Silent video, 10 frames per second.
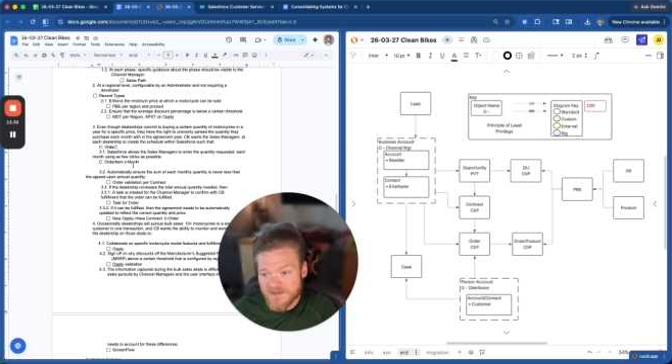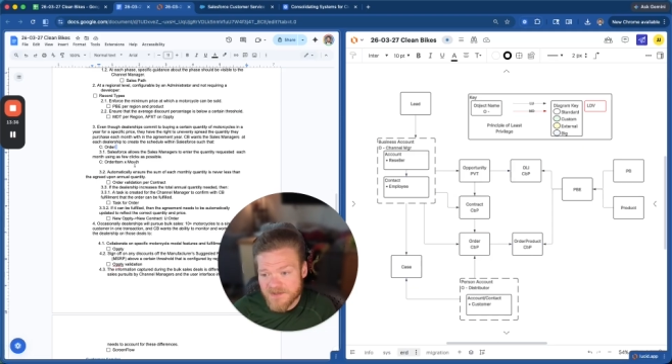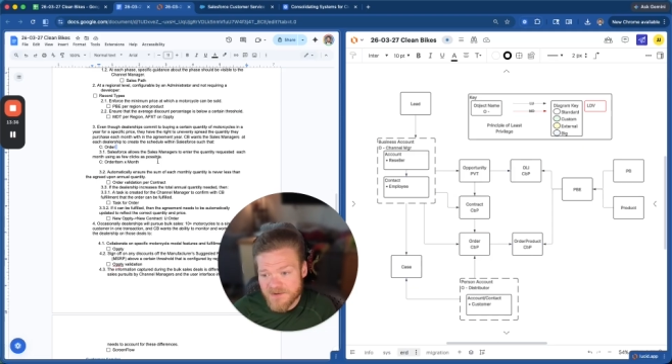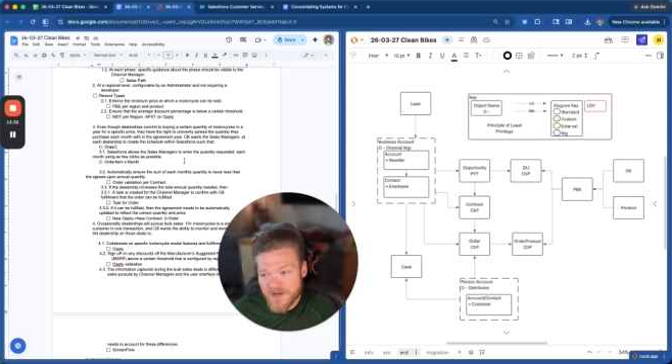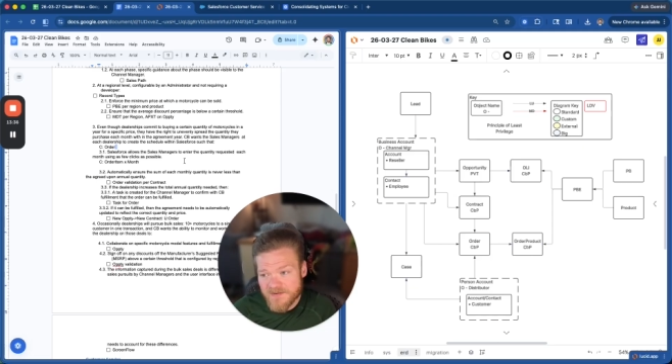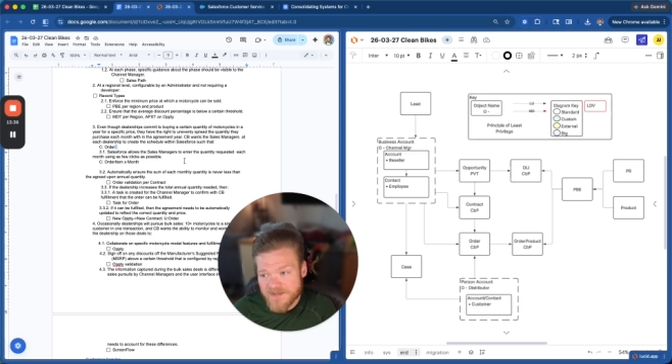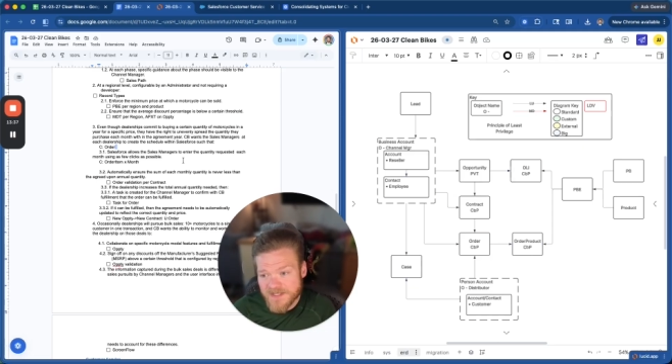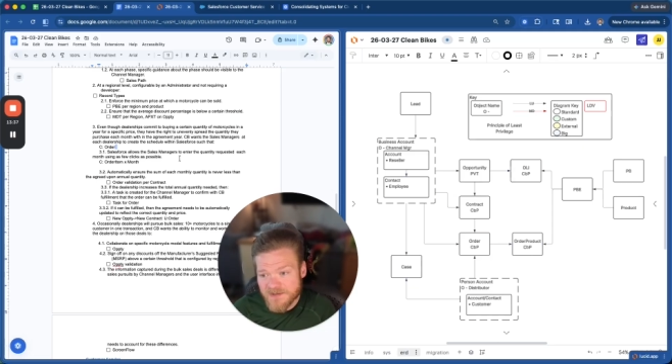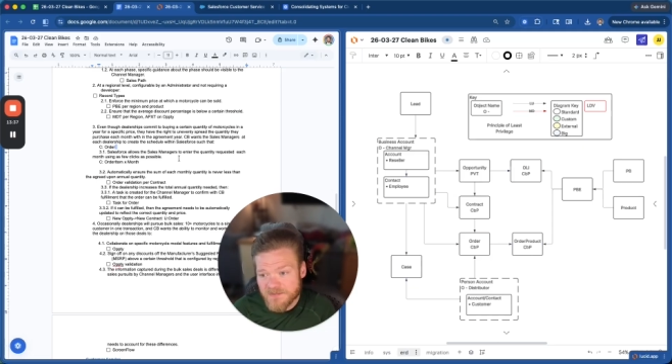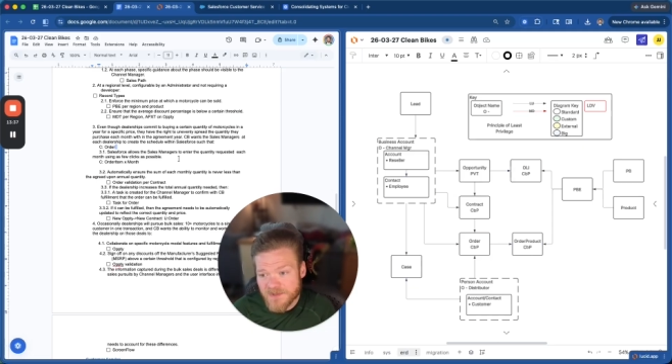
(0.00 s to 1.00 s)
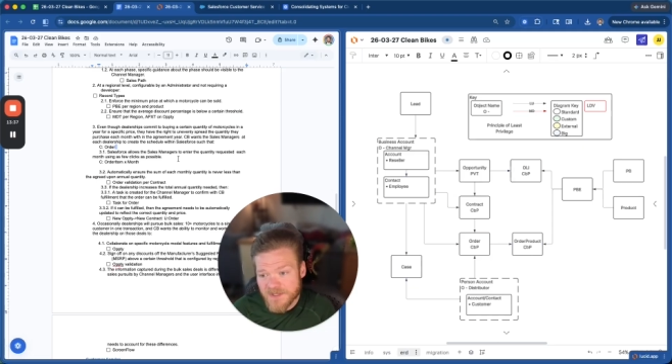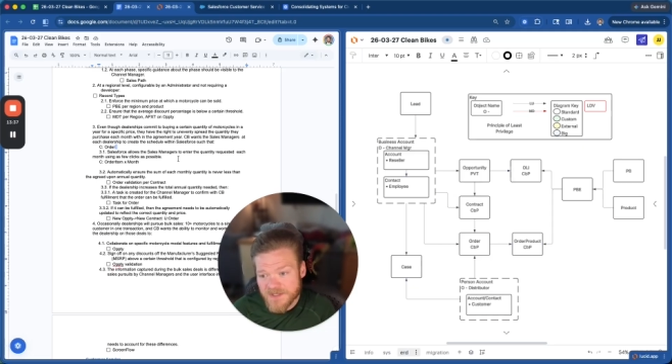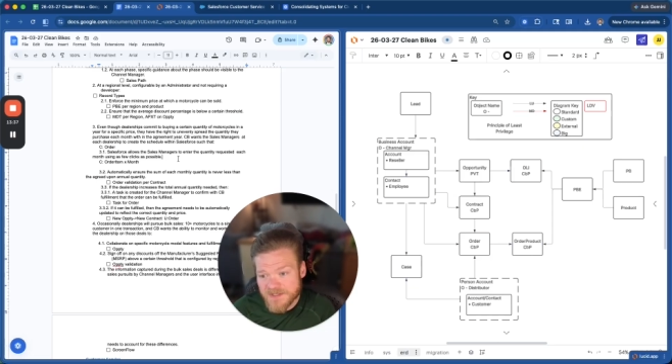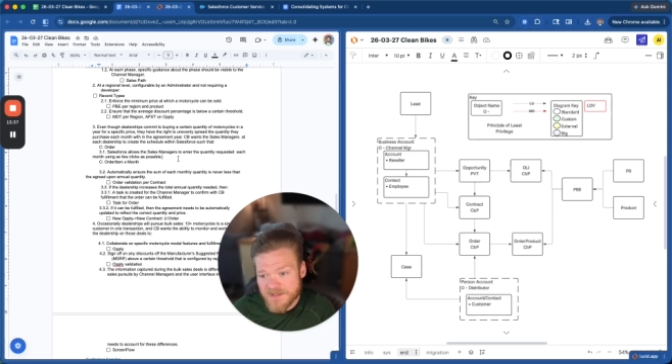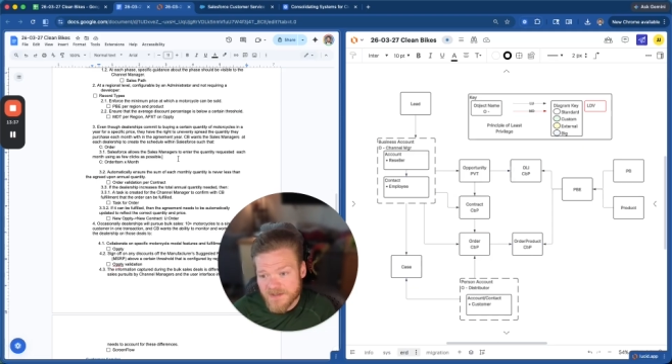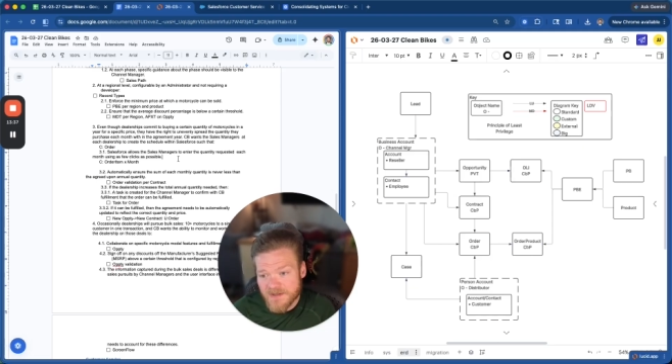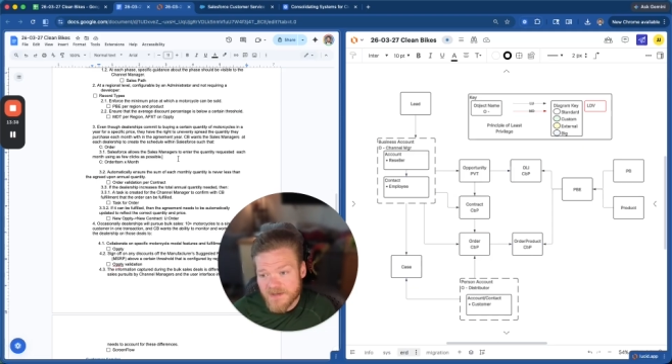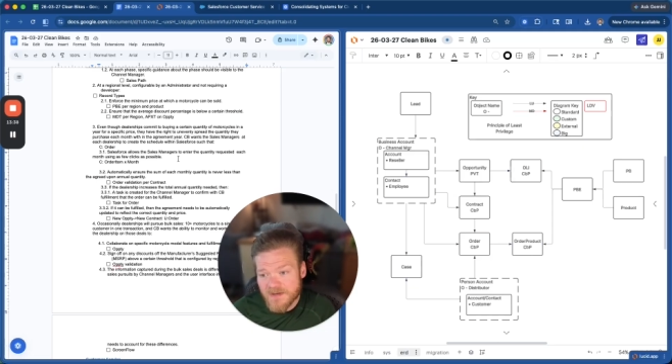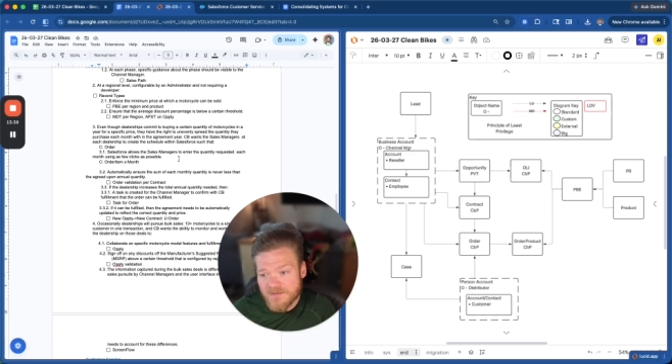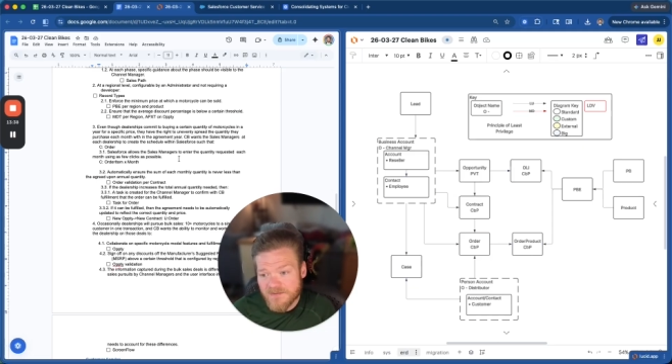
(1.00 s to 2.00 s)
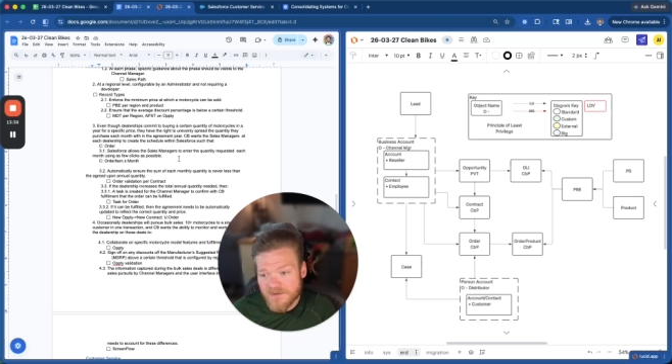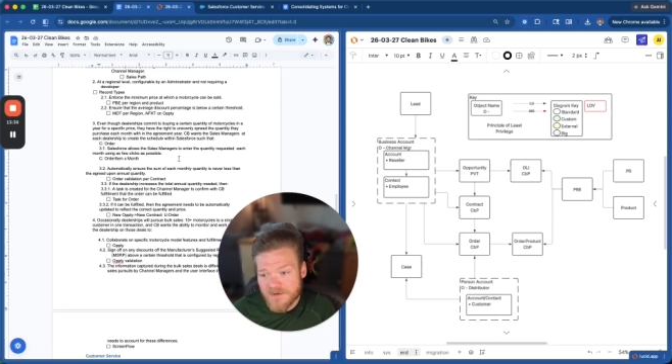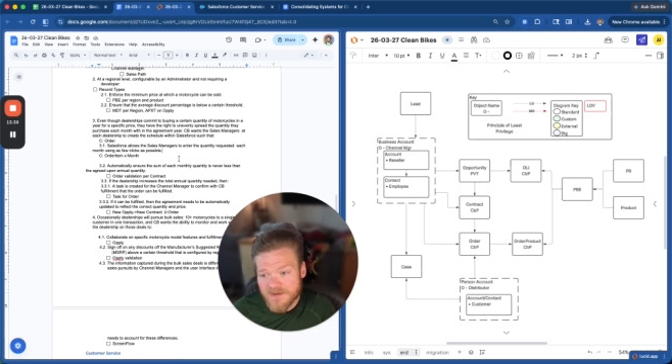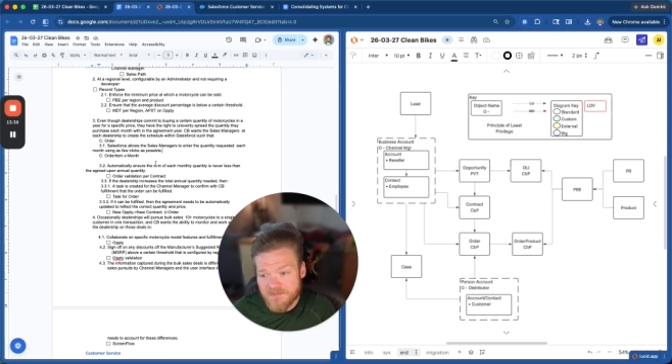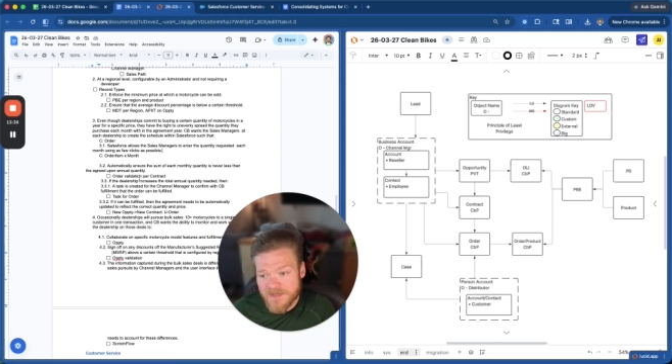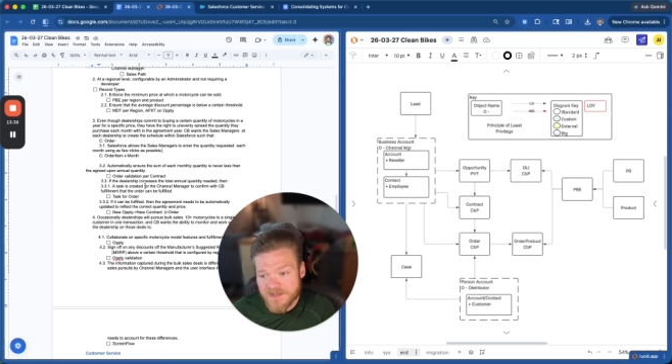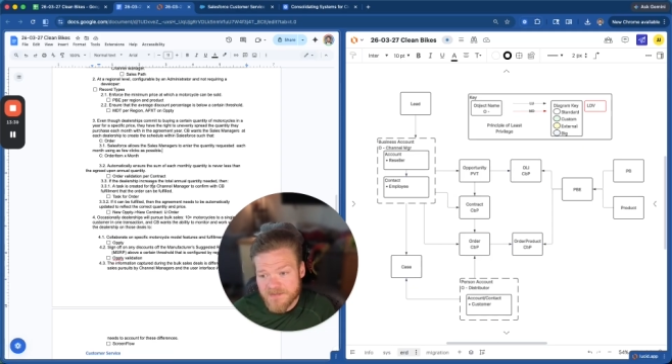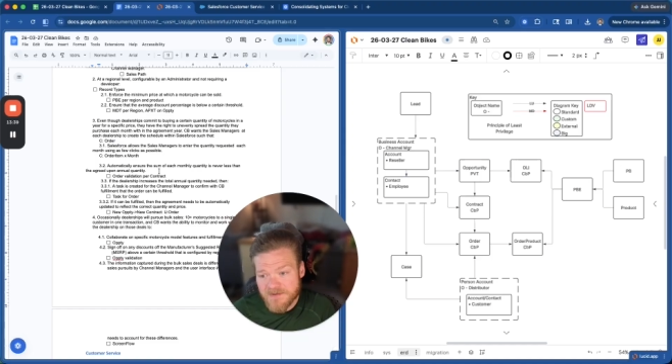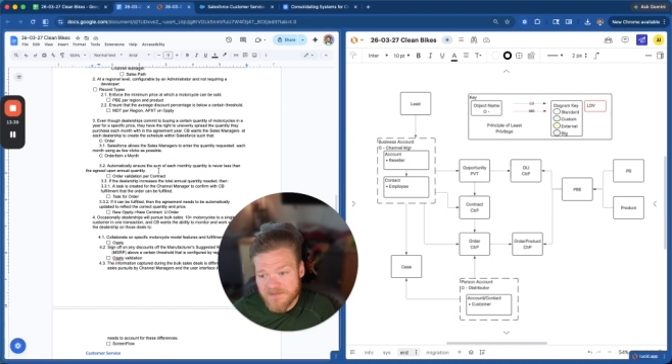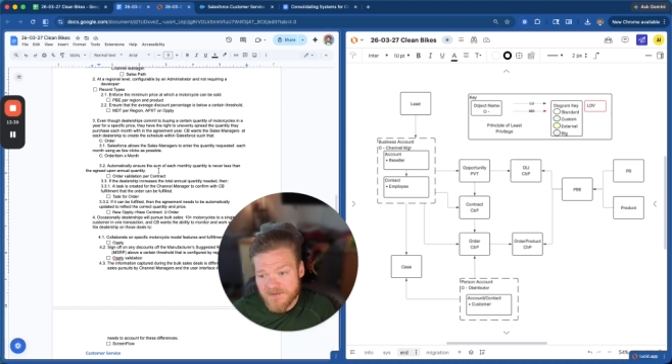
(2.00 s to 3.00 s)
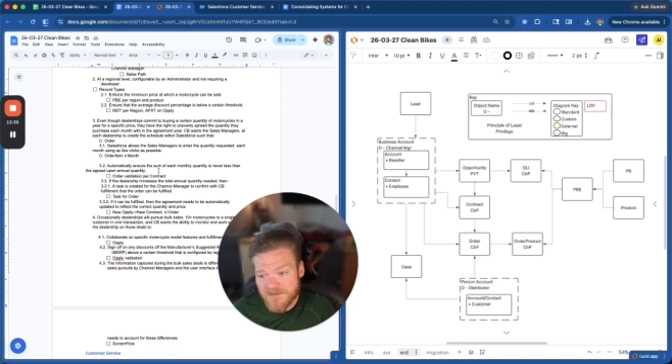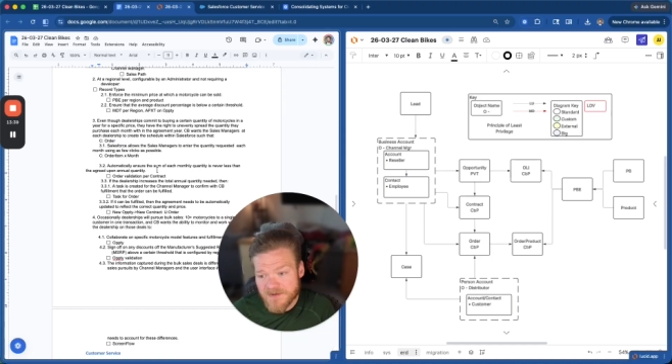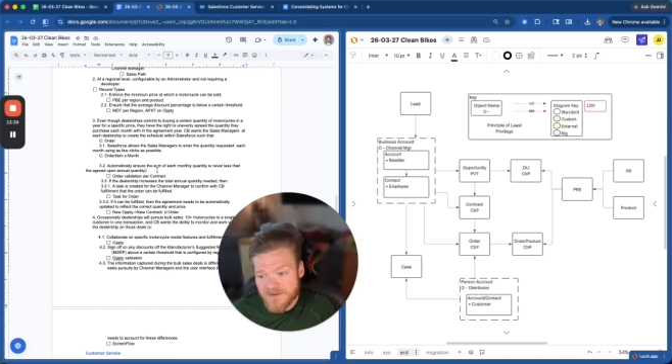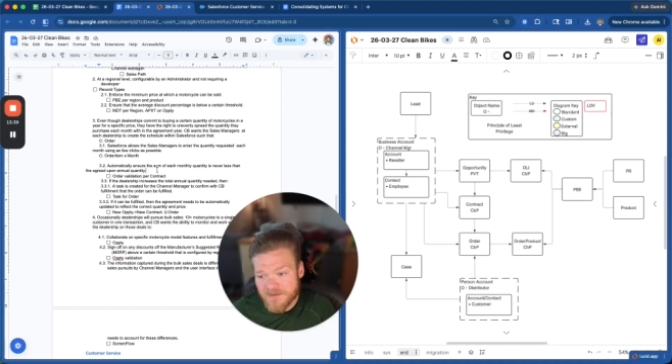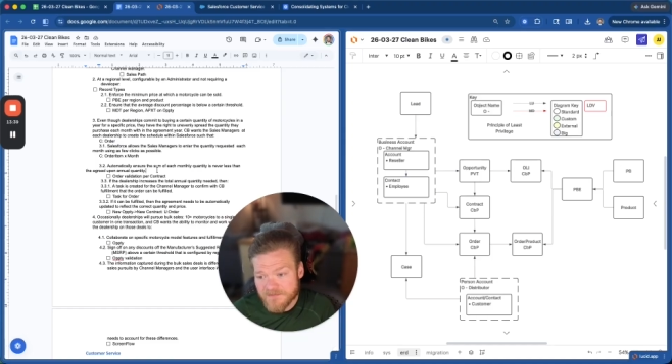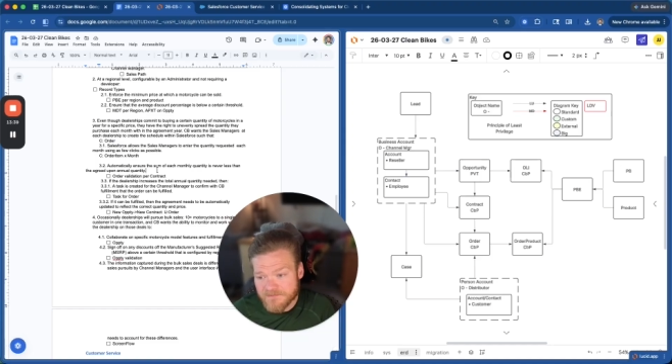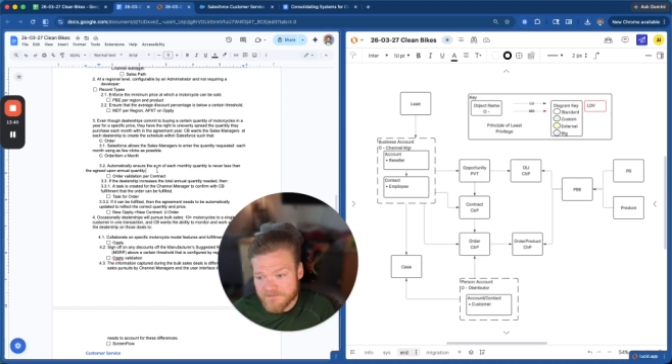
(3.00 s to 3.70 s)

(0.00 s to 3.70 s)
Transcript: So you have a single place for it to be fulfilled.